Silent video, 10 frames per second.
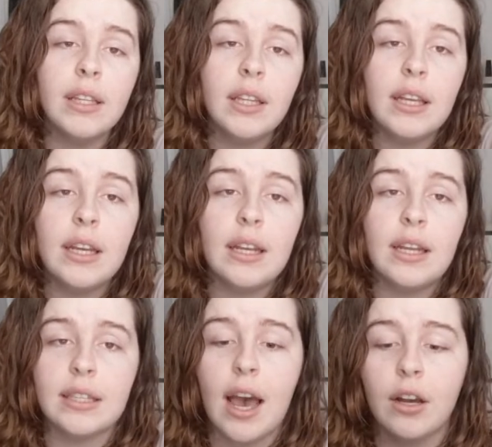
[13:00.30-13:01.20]
linen
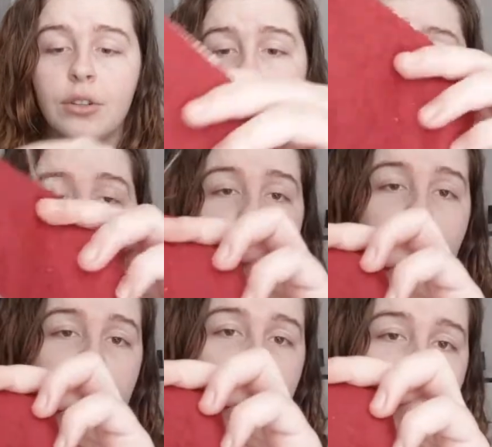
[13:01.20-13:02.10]
is actually the
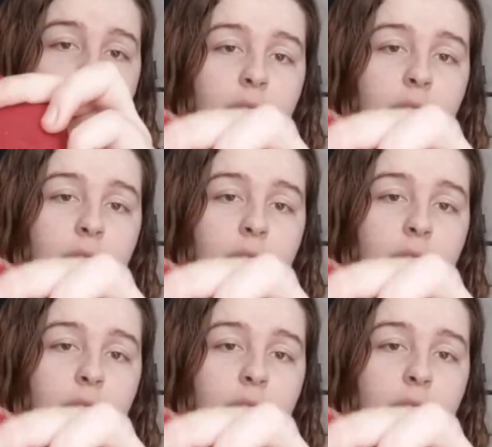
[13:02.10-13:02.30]
lining.